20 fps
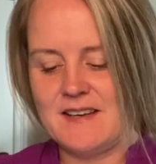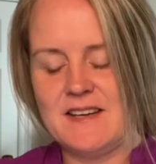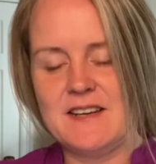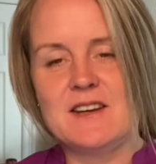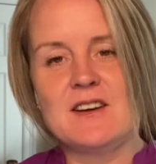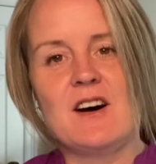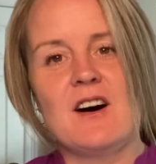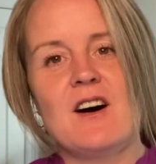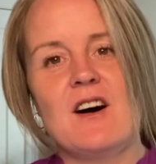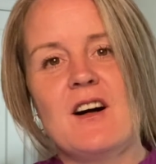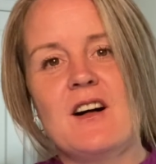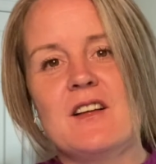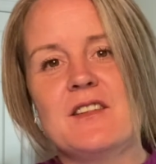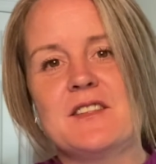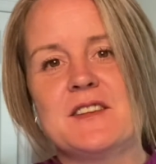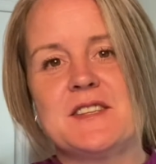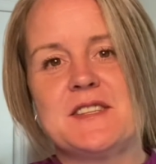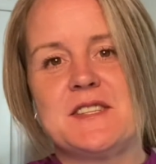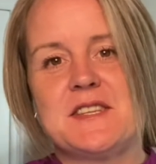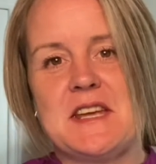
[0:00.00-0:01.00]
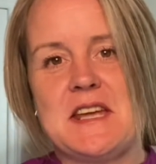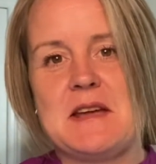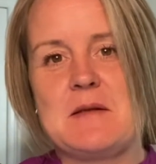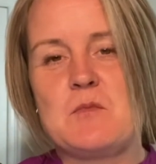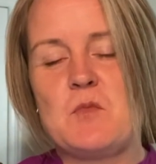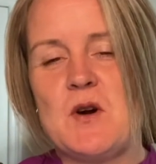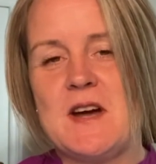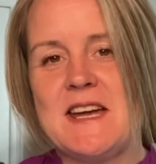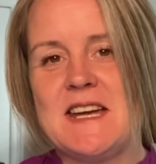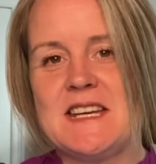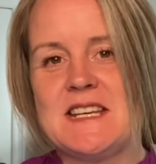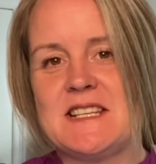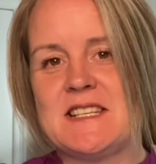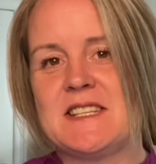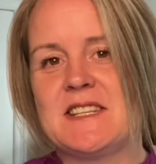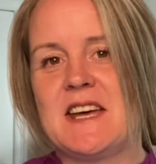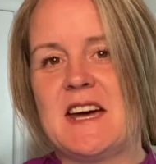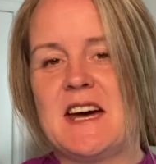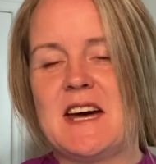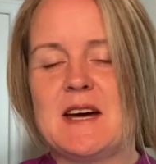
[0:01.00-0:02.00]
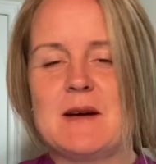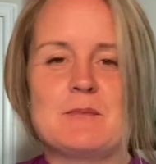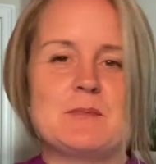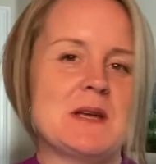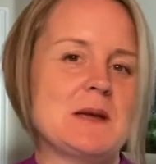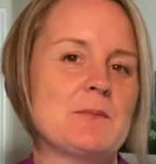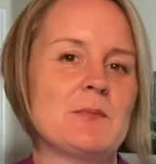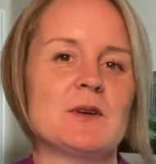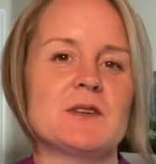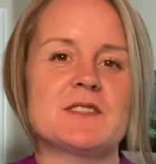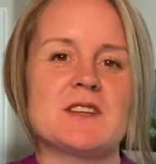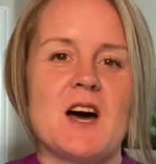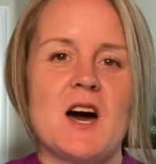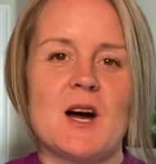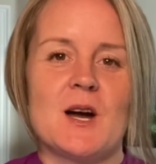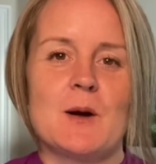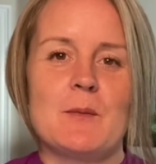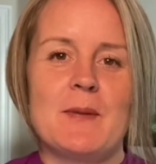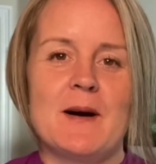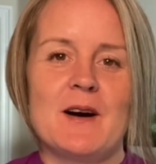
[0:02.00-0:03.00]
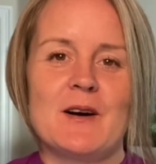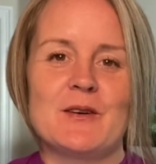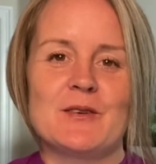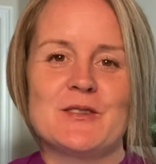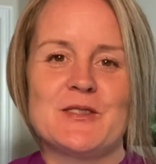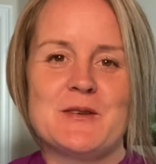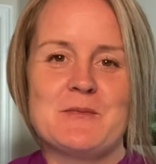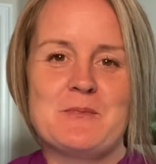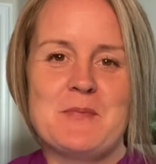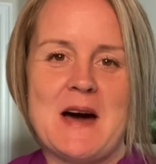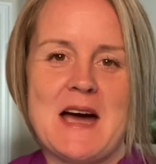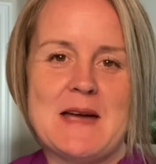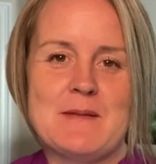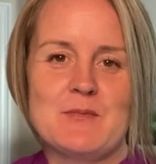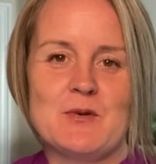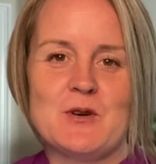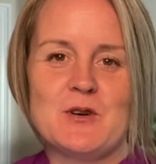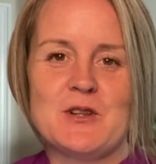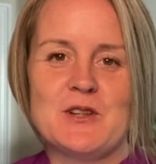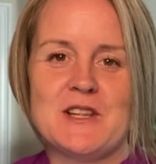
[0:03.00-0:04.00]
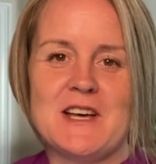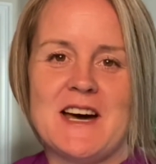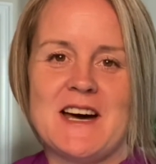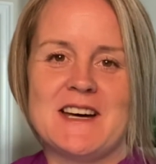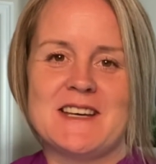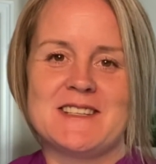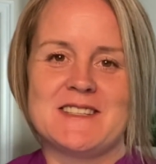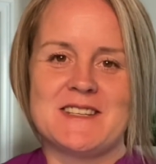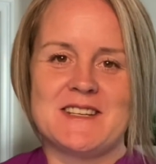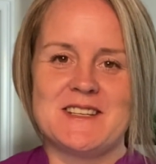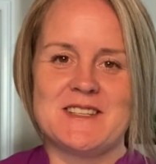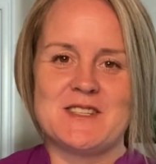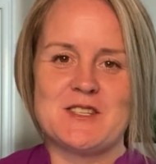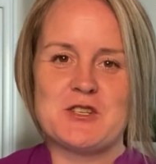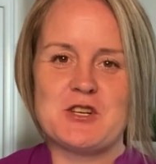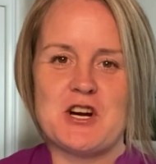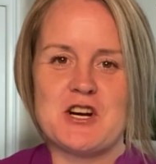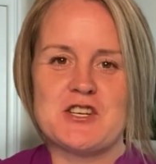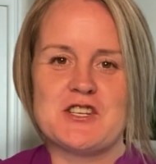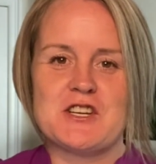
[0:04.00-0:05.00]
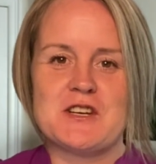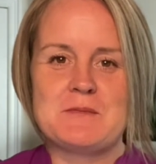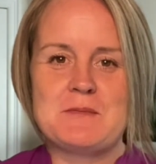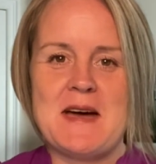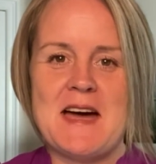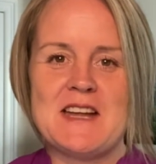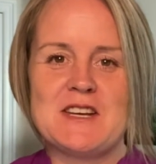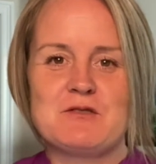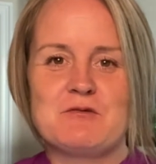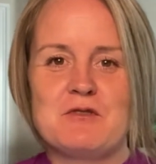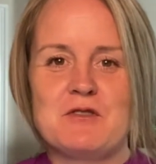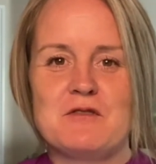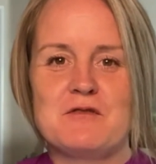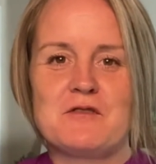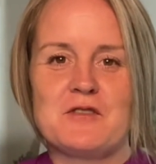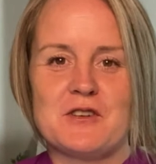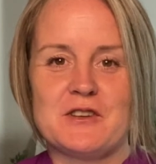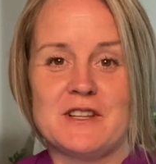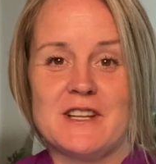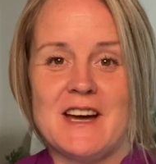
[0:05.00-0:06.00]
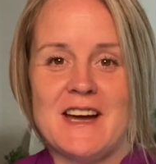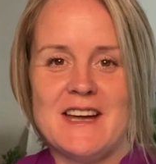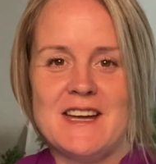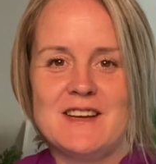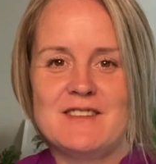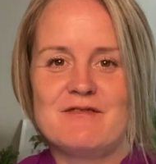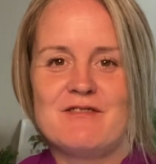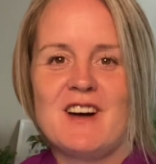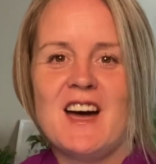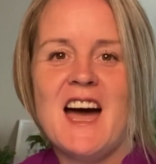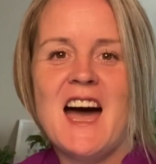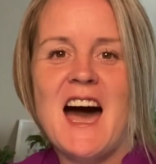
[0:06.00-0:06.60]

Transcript: In all the same ways that people talk about the Bible as an instruction manual for life,